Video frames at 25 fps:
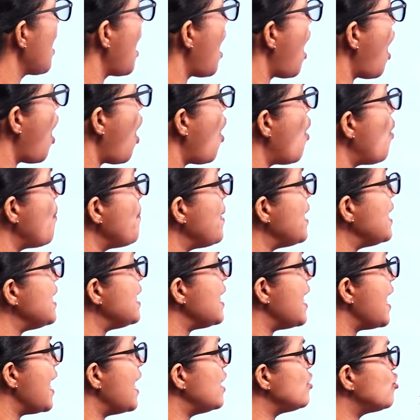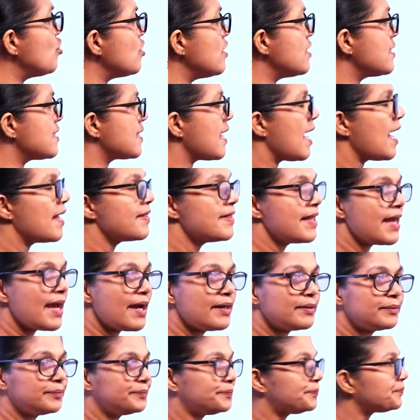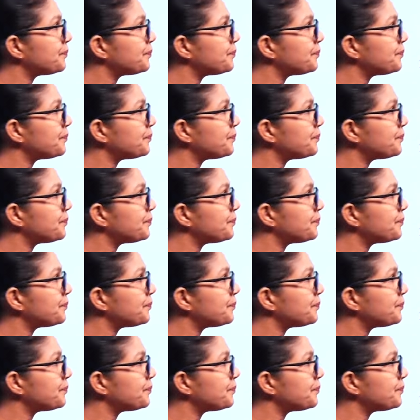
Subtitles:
How many edges are there?